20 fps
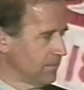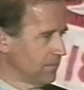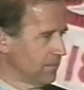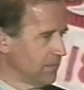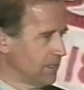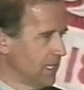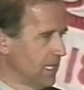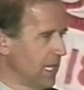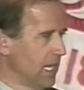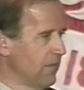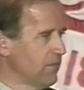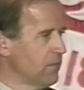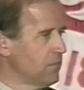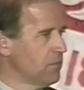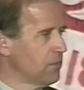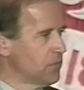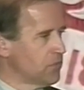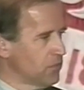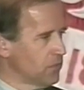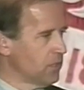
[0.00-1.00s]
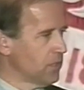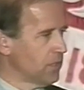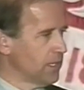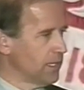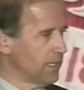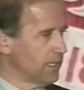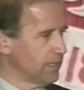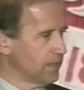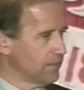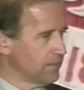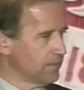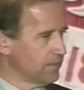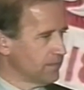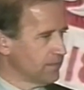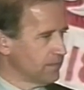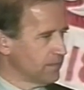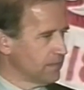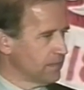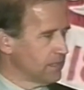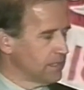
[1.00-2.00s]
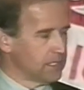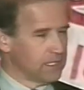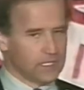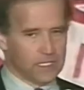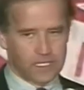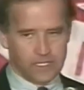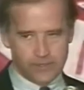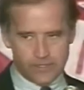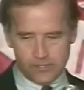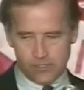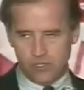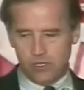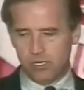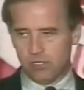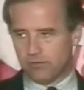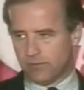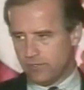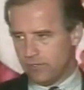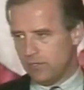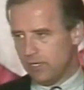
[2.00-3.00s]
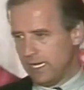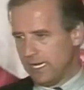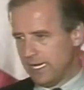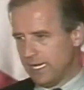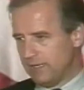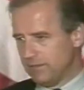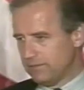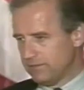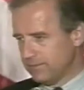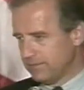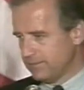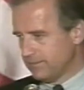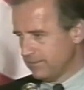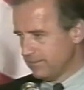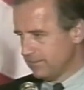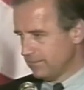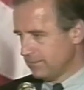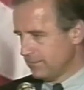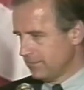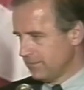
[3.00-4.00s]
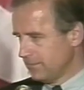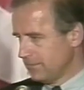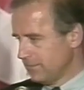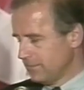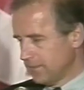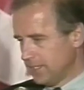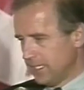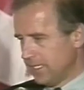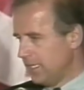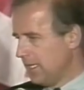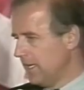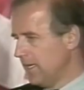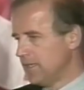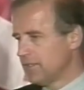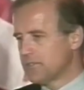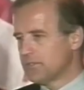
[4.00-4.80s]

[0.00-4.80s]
to have the maturity that all of you have at age